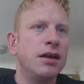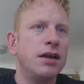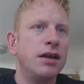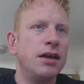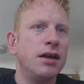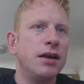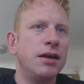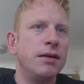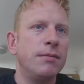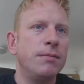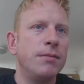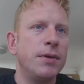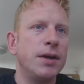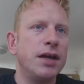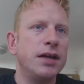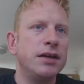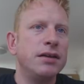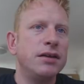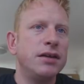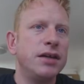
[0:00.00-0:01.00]

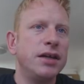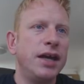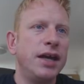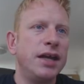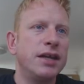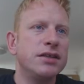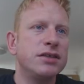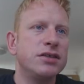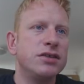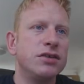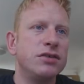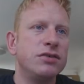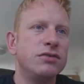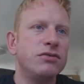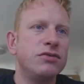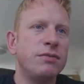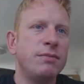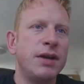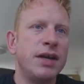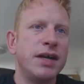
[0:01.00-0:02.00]
and I had to
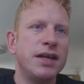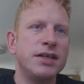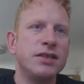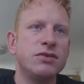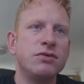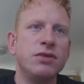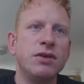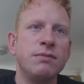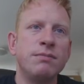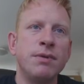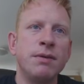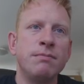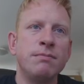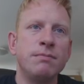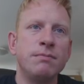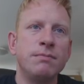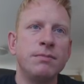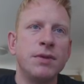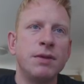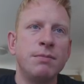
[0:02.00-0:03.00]
replace all the
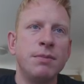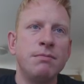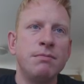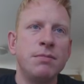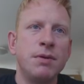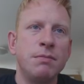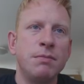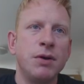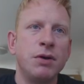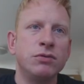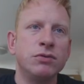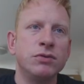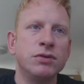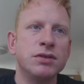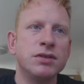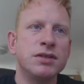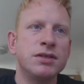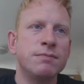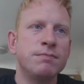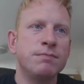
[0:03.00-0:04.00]
bumper
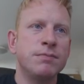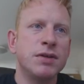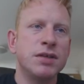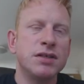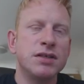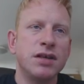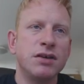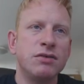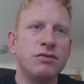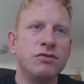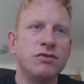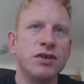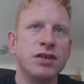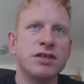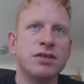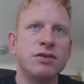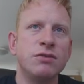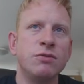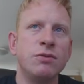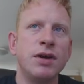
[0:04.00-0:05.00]
bolts because they all
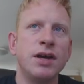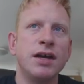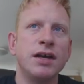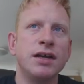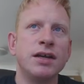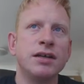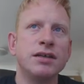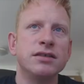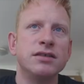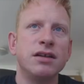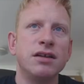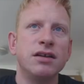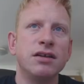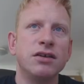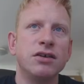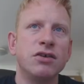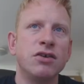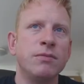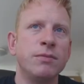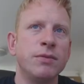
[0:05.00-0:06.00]
rust away. It's like
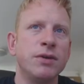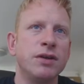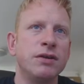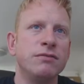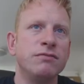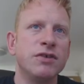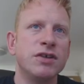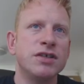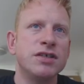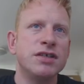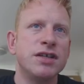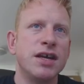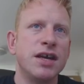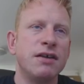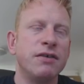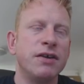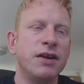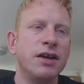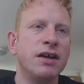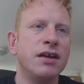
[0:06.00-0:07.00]
a common rust
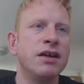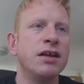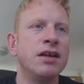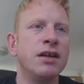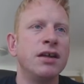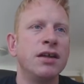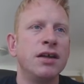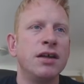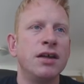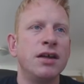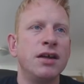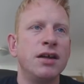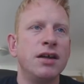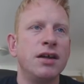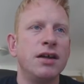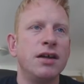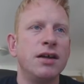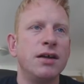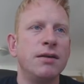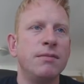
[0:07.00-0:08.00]
area.
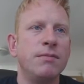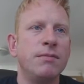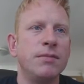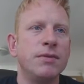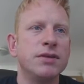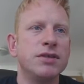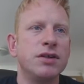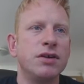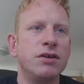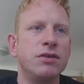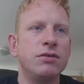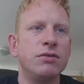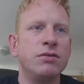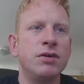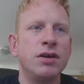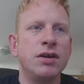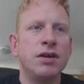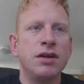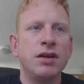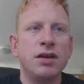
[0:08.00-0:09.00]
So
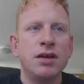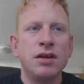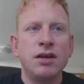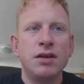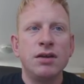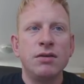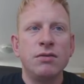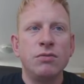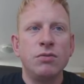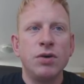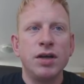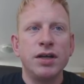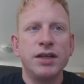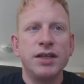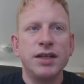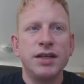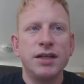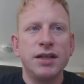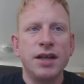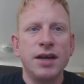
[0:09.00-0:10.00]
what I
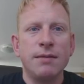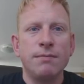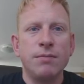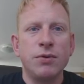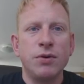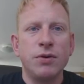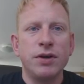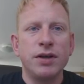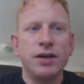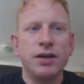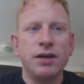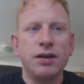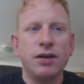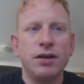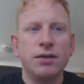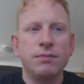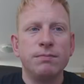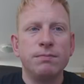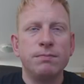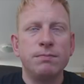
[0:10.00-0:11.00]
did at that point,
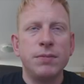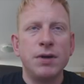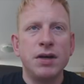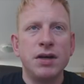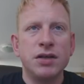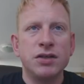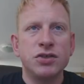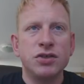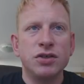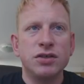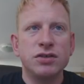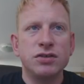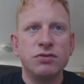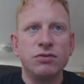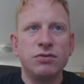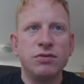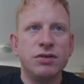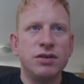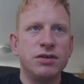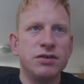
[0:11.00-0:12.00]
I purchased
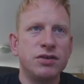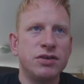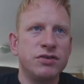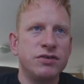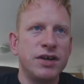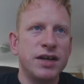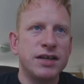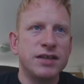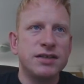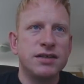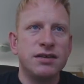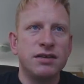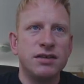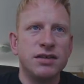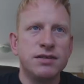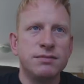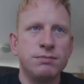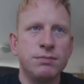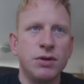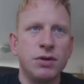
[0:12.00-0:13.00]
all the correct
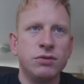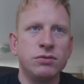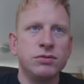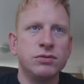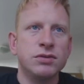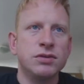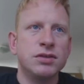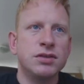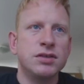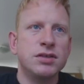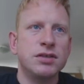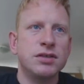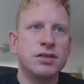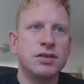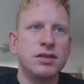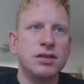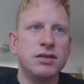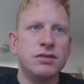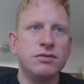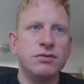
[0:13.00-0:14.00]
size
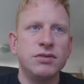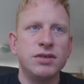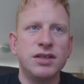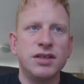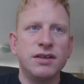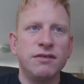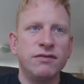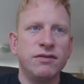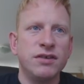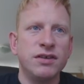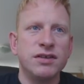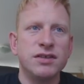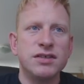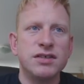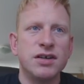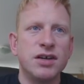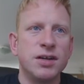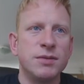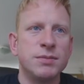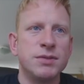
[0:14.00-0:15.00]
bolts and all the different
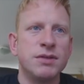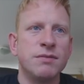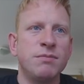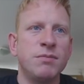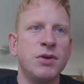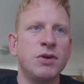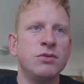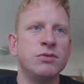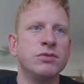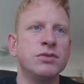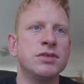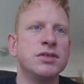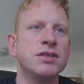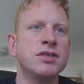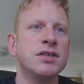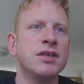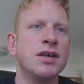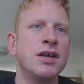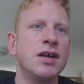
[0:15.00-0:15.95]
types of bolts,